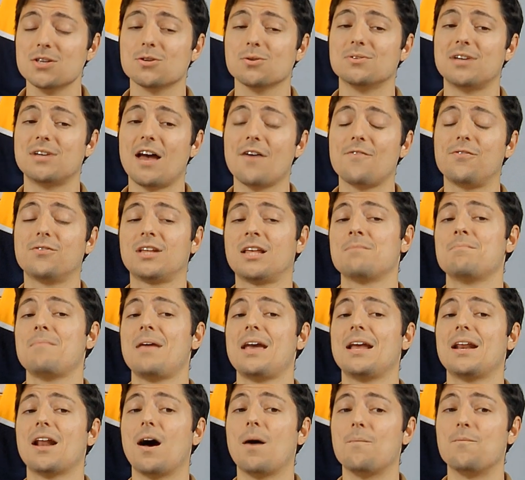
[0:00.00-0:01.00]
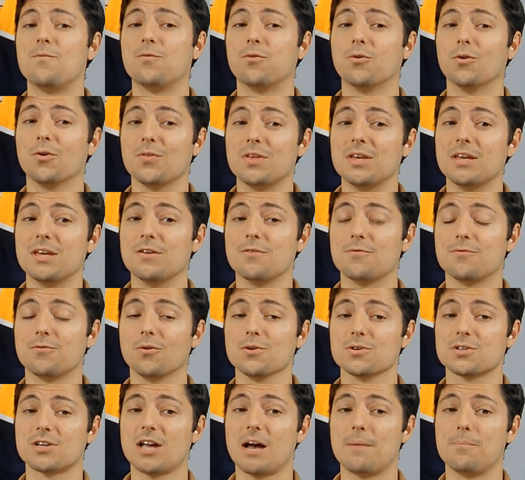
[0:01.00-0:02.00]
So definitely made up for the
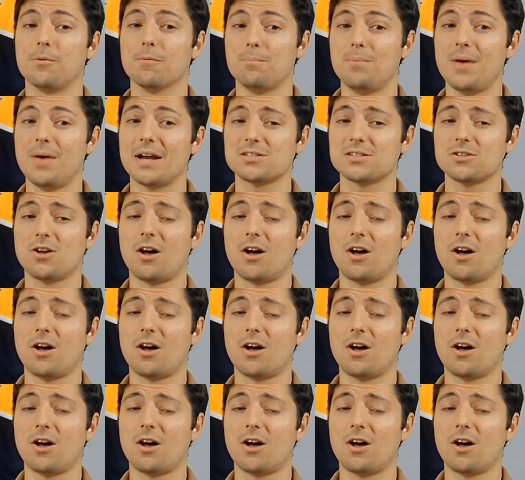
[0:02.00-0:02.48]
first couple picks.